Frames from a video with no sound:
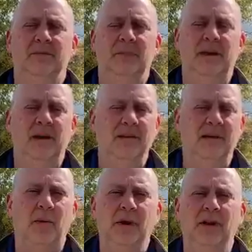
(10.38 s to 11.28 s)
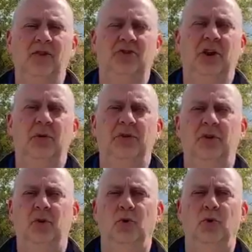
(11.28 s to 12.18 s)
because I wanted to share with
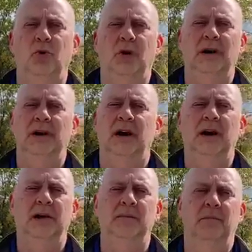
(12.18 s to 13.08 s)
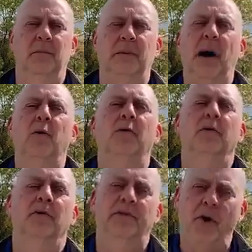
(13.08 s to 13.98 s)
you about
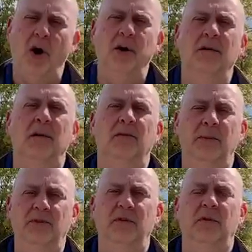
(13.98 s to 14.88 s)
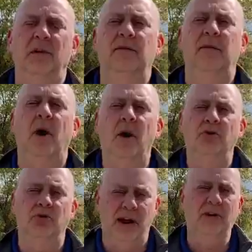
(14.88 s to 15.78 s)
fall and specifically fall
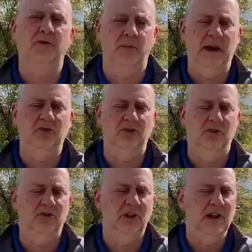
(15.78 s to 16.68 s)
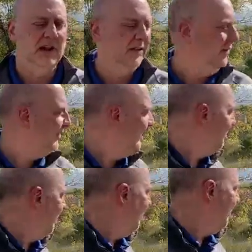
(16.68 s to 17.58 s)
transformations. This
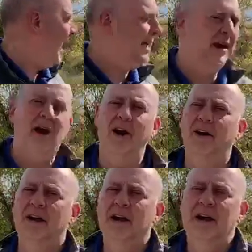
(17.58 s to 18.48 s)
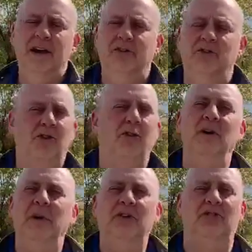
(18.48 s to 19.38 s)
simple backyard just
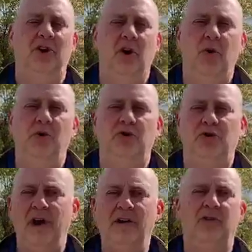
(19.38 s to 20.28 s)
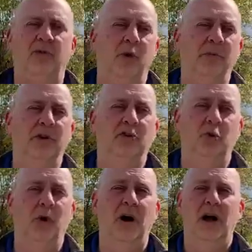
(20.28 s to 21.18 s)
3 weeks ago was transformed
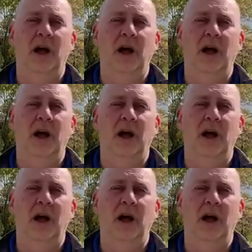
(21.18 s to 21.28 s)
into a